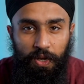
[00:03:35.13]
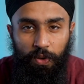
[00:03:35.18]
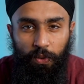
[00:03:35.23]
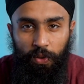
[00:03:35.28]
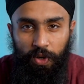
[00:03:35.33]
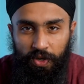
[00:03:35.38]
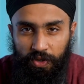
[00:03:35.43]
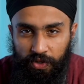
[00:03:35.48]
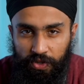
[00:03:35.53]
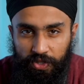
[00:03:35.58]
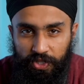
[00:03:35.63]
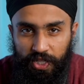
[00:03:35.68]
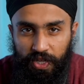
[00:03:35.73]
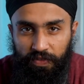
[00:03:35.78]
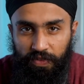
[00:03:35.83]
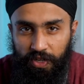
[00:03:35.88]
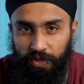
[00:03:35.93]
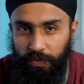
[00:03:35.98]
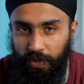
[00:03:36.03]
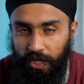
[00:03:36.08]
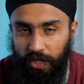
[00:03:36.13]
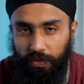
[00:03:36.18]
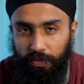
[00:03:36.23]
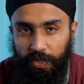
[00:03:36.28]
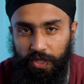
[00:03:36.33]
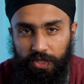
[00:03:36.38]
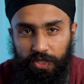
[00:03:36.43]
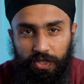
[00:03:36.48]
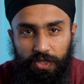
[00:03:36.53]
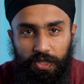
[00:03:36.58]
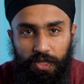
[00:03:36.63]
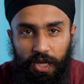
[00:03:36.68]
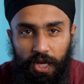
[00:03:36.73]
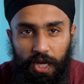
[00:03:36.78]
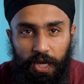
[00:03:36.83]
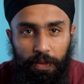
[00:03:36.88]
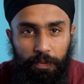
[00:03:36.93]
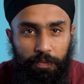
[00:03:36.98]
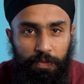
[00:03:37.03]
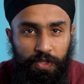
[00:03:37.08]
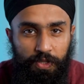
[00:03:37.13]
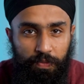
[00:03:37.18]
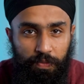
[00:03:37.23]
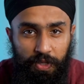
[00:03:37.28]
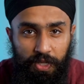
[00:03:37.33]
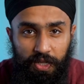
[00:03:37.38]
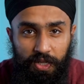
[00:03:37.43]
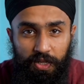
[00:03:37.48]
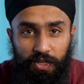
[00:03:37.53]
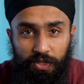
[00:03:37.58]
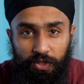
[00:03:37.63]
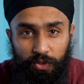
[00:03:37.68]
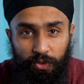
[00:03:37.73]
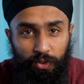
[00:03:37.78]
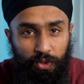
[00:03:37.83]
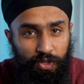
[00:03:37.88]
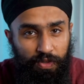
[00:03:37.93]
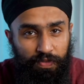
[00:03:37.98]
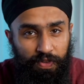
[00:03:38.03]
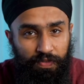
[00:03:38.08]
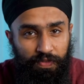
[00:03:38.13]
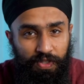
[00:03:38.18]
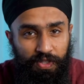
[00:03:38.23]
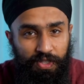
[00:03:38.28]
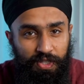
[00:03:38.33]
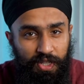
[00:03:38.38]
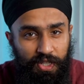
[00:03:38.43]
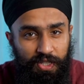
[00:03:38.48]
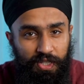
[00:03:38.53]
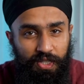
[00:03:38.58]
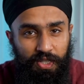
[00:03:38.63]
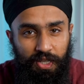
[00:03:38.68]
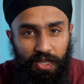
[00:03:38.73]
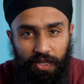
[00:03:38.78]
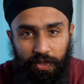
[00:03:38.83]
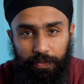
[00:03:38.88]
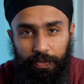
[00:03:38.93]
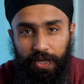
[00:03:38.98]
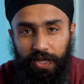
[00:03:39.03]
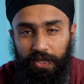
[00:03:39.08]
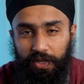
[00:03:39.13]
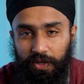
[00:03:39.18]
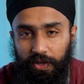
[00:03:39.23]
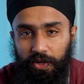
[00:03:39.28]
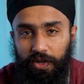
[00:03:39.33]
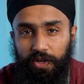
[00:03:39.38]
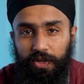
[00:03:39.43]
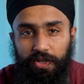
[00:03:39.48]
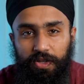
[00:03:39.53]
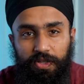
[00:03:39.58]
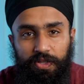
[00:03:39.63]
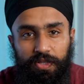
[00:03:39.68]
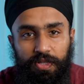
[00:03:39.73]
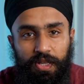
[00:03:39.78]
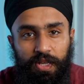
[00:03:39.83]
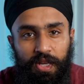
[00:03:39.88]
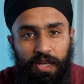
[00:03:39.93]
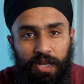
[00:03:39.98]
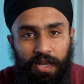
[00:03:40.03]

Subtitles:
170 megabits speed 256 gigabyte cards,